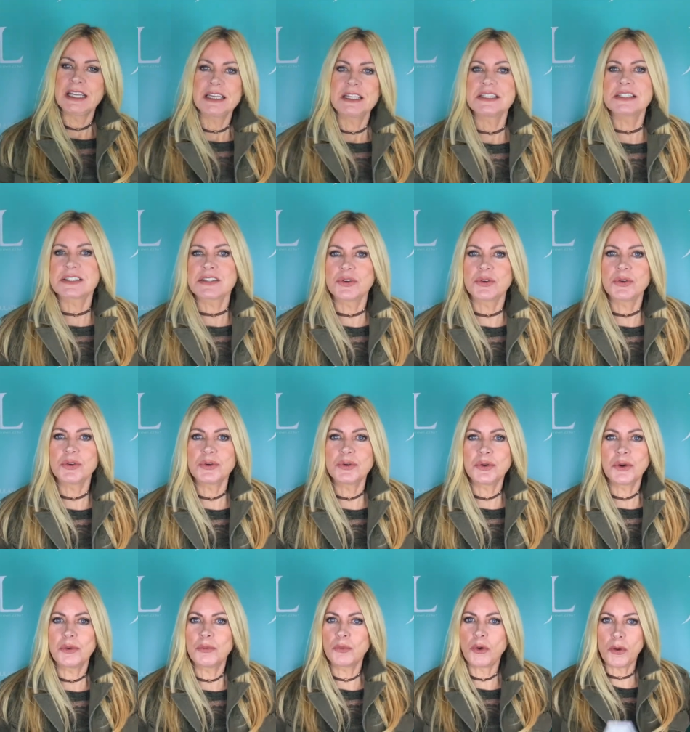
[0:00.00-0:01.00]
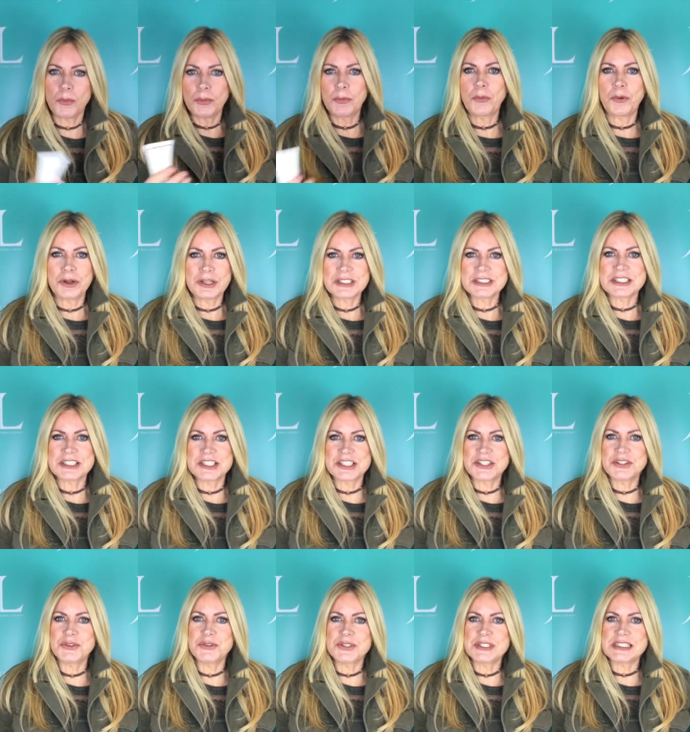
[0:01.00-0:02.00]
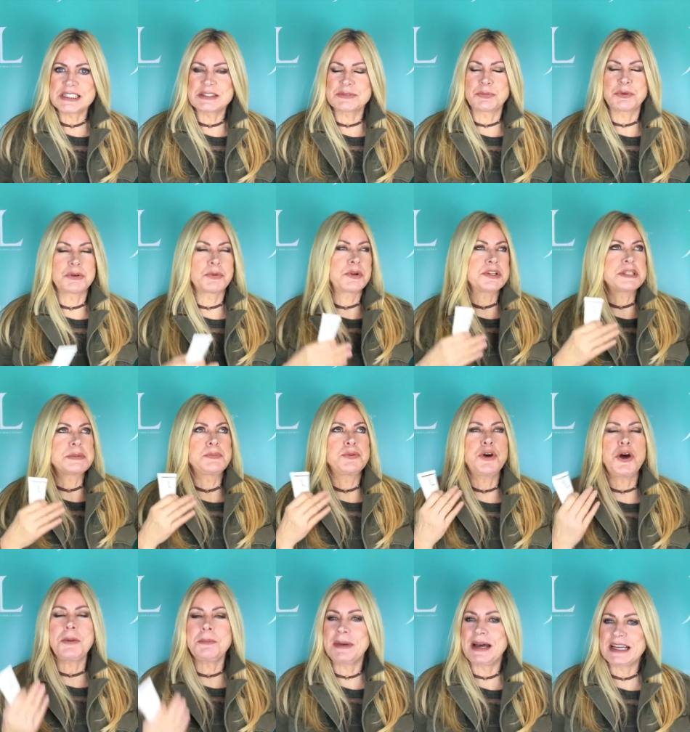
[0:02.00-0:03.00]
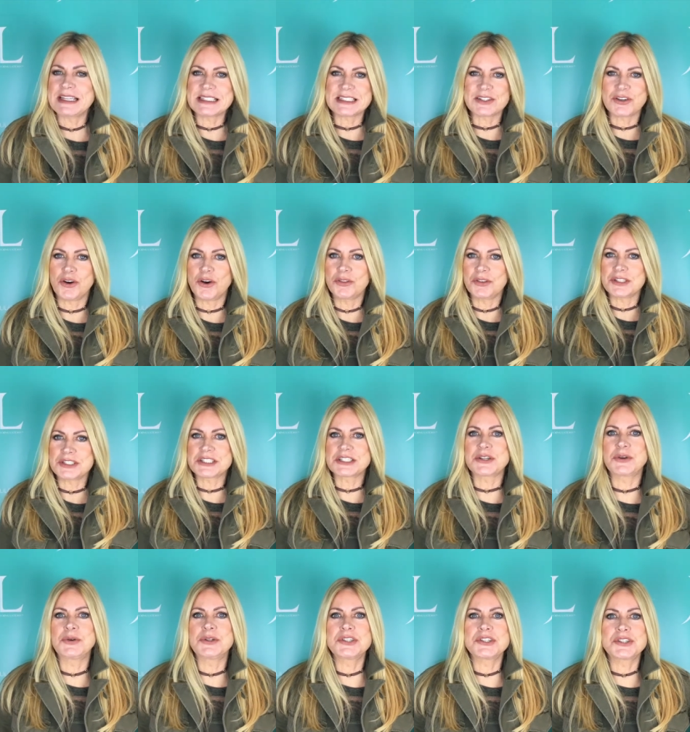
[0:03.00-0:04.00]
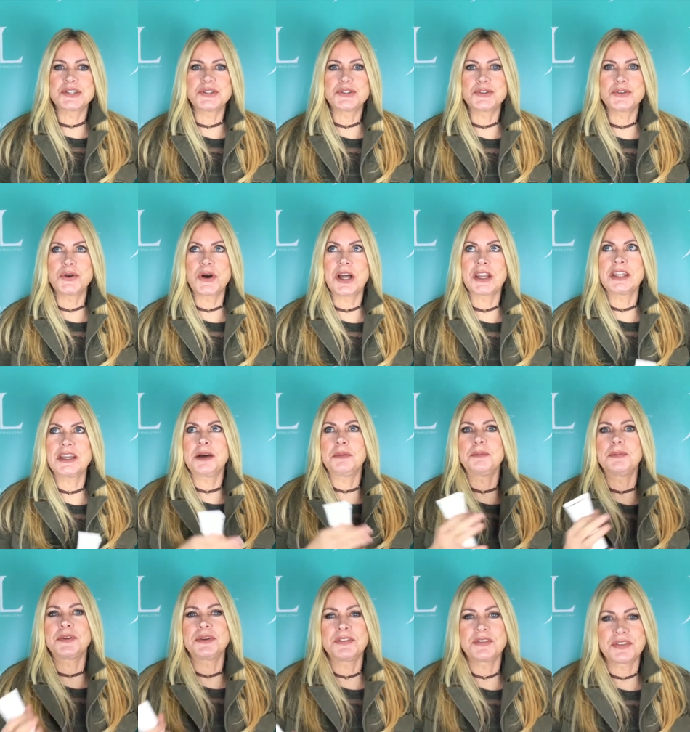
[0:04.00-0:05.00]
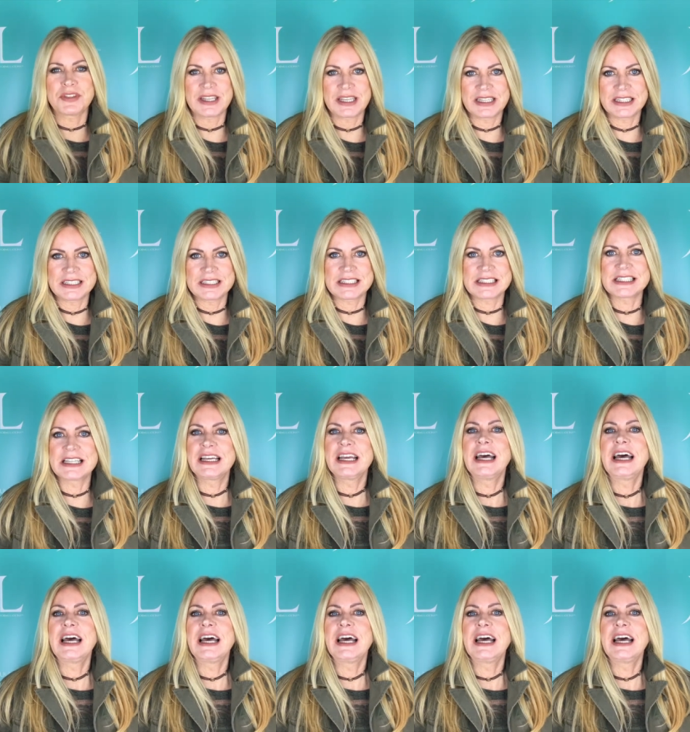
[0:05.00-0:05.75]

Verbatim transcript: So what we're wanting to do is we're wanting to put a mask on that's going to do a number of things